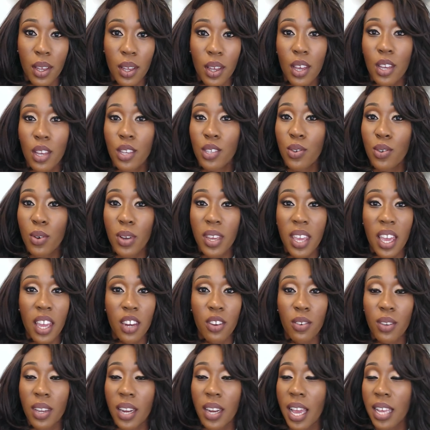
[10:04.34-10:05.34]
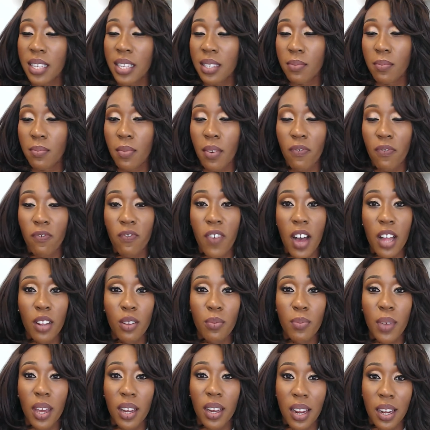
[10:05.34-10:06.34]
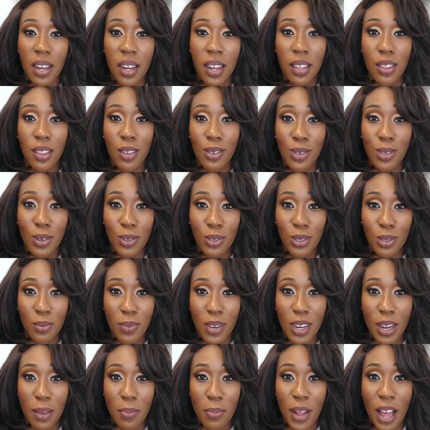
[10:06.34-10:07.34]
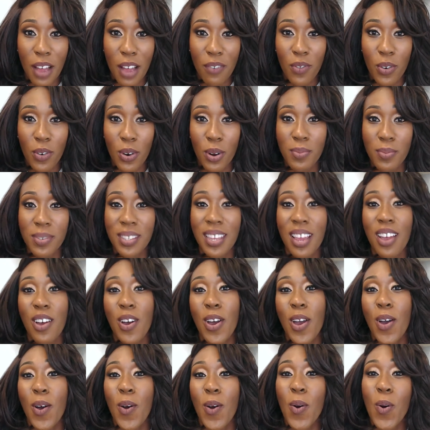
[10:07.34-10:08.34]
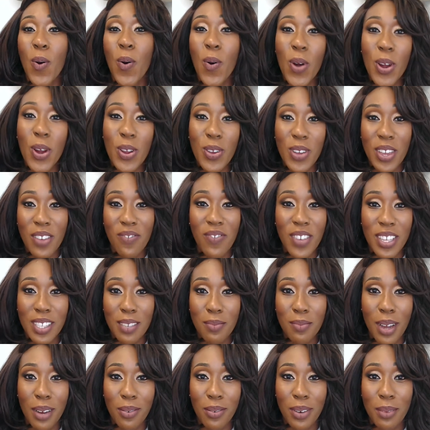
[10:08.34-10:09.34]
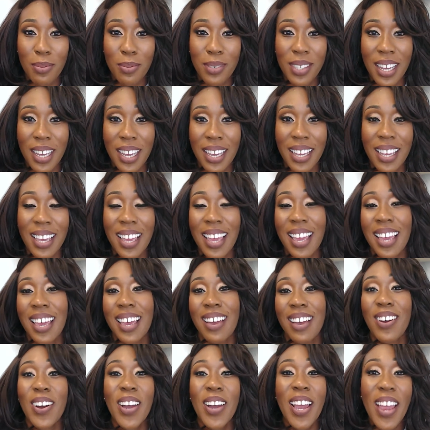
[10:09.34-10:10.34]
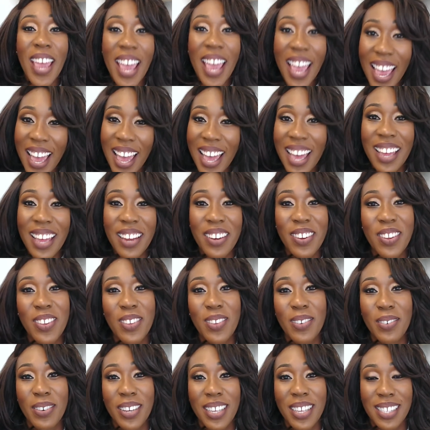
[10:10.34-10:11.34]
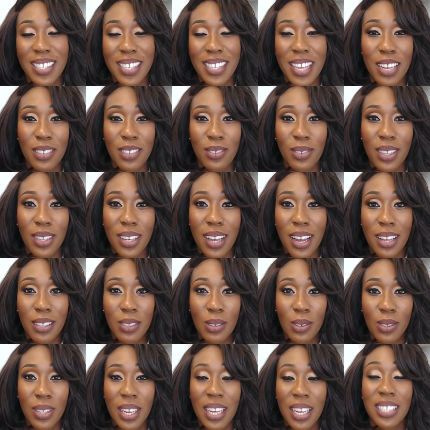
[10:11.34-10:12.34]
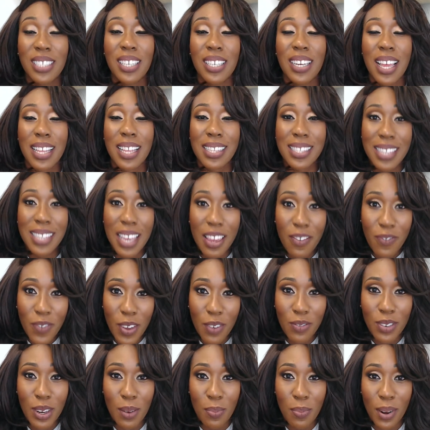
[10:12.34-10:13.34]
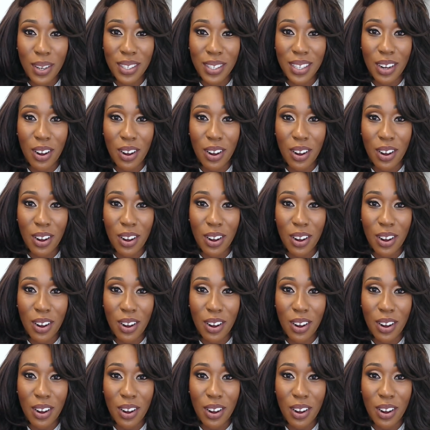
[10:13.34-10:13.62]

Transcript: So again, you can ask follow me on any of those social media platforms or you can visit my website and you can schedule a consultation and save 50%